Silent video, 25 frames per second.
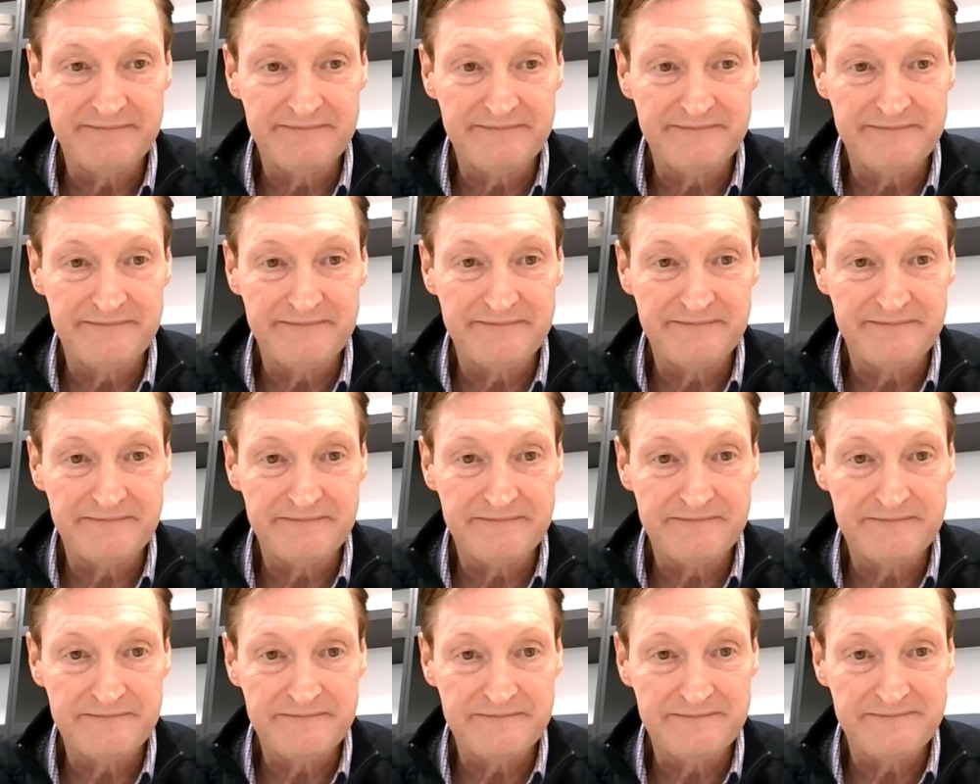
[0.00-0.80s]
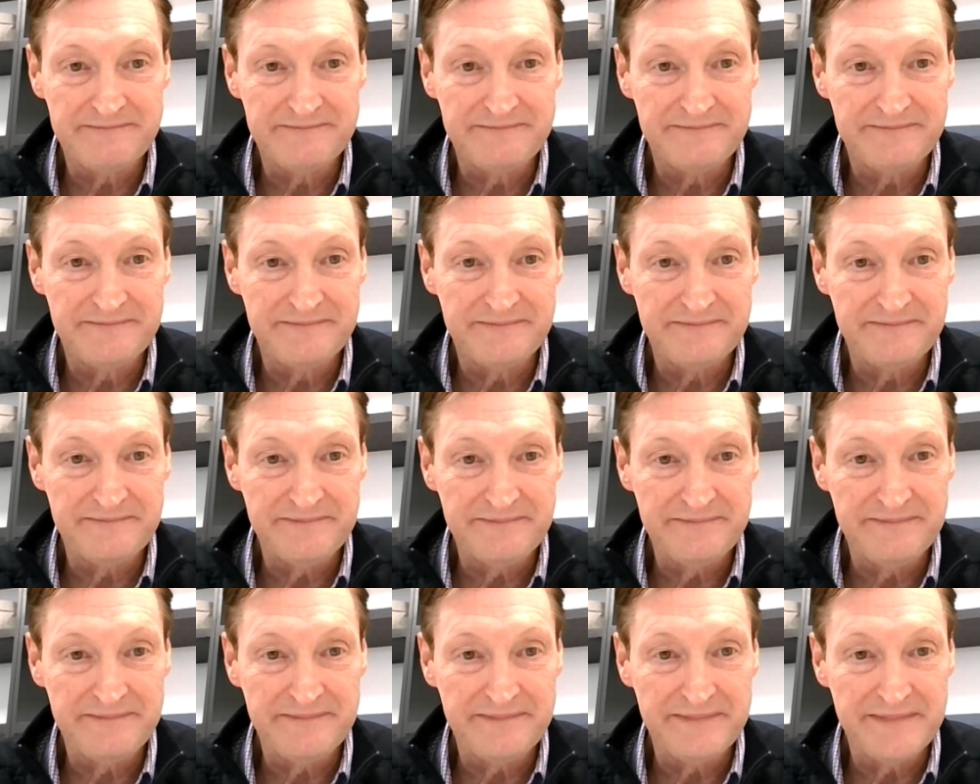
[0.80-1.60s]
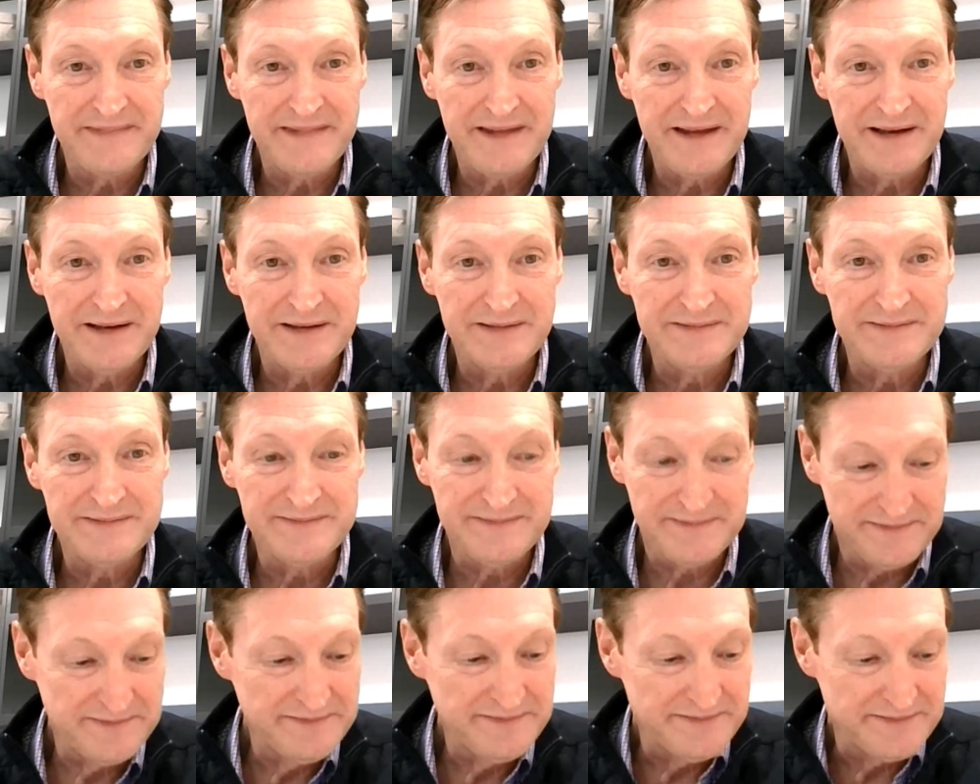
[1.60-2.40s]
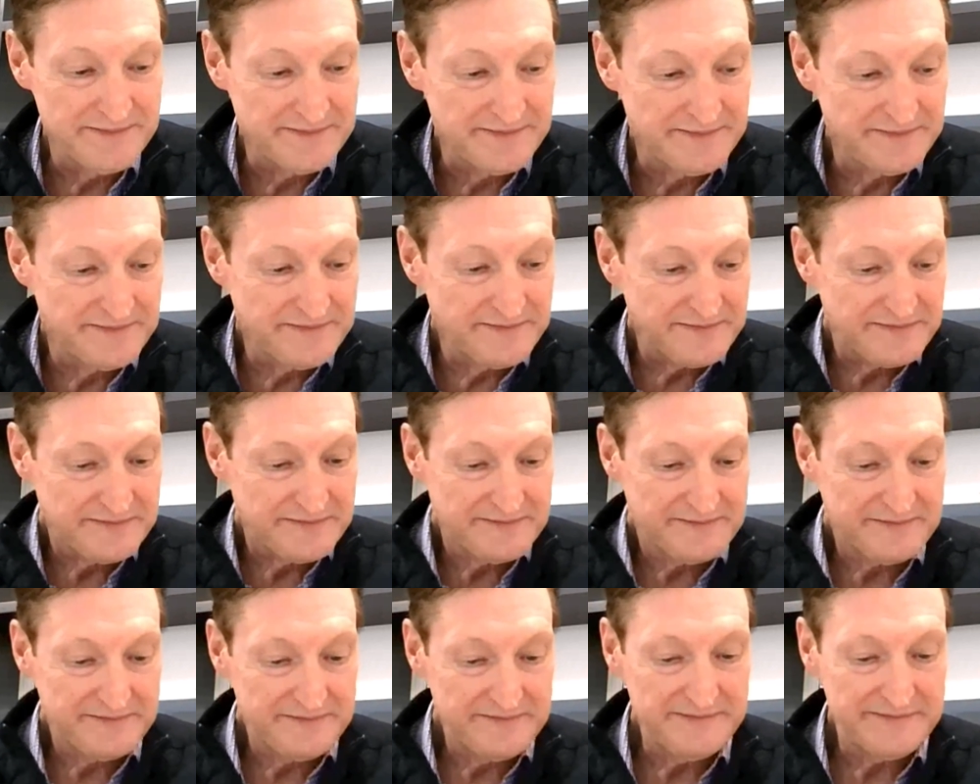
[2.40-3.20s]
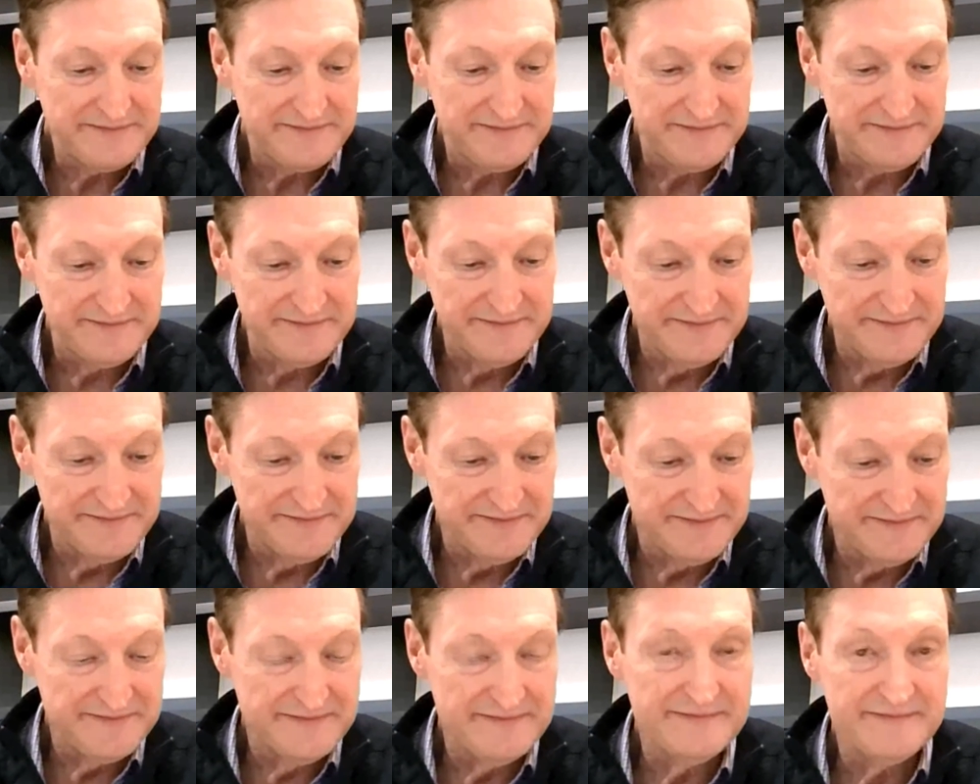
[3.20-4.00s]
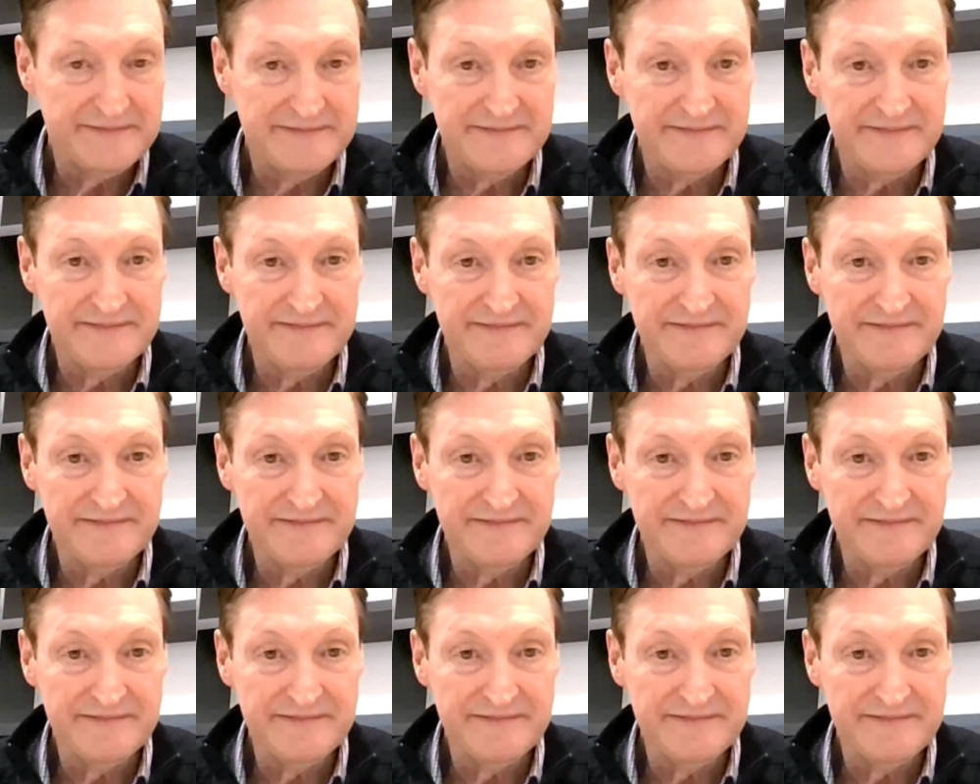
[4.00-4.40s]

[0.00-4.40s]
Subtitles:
(not speaking)